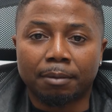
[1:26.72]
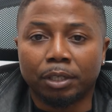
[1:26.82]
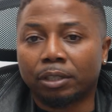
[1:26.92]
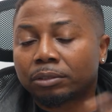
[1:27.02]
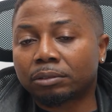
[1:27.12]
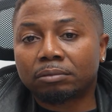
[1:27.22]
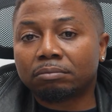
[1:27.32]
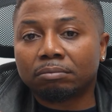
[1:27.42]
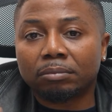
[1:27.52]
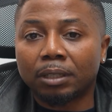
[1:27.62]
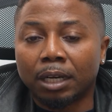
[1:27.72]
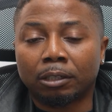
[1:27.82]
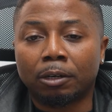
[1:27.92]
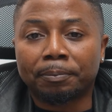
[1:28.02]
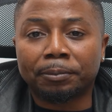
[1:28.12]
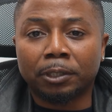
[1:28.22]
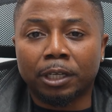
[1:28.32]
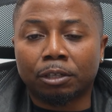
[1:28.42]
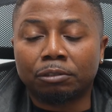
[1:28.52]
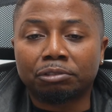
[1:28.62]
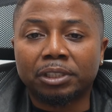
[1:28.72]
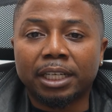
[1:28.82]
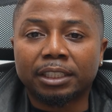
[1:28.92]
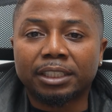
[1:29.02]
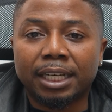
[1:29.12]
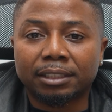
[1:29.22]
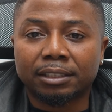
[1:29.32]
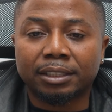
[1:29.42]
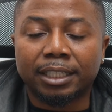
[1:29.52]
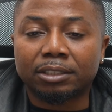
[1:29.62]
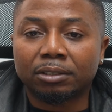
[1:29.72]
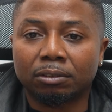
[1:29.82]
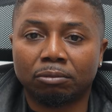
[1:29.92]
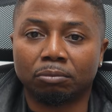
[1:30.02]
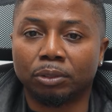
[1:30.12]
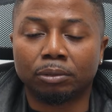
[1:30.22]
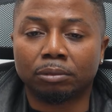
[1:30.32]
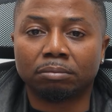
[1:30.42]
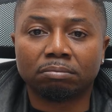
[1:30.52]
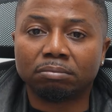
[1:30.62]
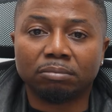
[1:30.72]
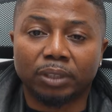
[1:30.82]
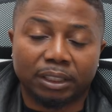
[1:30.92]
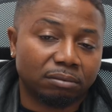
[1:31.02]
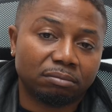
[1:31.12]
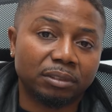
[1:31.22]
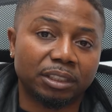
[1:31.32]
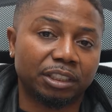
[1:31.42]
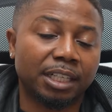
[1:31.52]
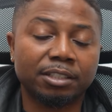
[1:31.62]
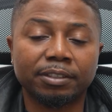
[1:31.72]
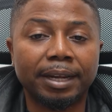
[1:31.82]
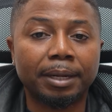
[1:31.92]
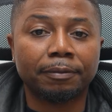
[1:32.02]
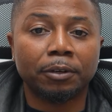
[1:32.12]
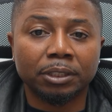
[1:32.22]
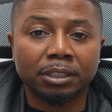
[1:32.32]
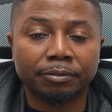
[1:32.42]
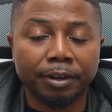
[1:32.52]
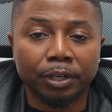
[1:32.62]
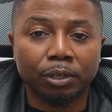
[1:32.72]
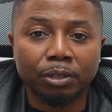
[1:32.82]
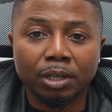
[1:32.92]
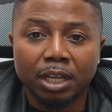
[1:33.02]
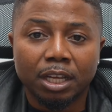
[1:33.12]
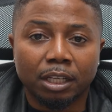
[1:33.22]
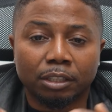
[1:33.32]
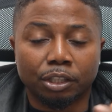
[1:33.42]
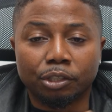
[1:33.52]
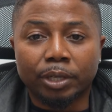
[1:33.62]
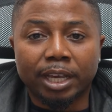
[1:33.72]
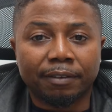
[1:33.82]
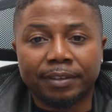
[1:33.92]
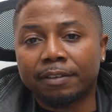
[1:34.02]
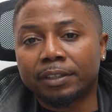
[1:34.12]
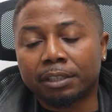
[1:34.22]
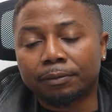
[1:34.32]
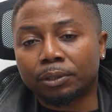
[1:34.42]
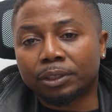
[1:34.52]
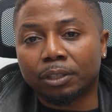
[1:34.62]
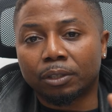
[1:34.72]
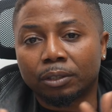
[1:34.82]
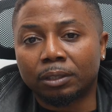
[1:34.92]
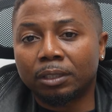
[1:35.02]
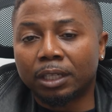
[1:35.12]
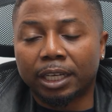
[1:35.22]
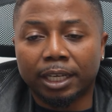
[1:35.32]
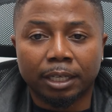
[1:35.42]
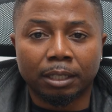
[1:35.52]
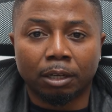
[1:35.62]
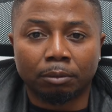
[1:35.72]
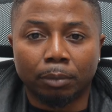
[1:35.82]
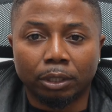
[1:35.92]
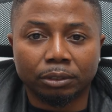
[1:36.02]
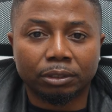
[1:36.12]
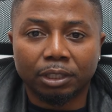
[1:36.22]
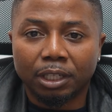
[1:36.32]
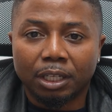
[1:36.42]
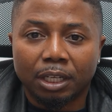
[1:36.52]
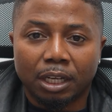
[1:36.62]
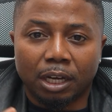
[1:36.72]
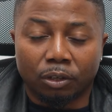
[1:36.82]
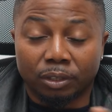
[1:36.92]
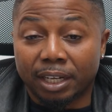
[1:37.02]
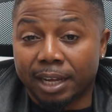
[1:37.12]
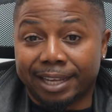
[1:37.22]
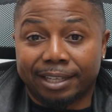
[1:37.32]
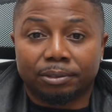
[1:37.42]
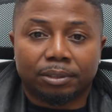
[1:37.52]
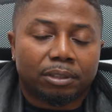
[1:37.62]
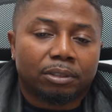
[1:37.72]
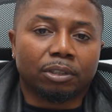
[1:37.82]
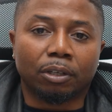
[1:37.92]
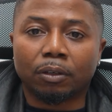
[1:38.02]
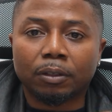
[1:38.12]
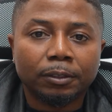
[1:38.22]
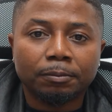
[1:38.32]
because a country like the United States the chances of them defaulting is very low. The UK have never defaulted on bonds, on the gilts. So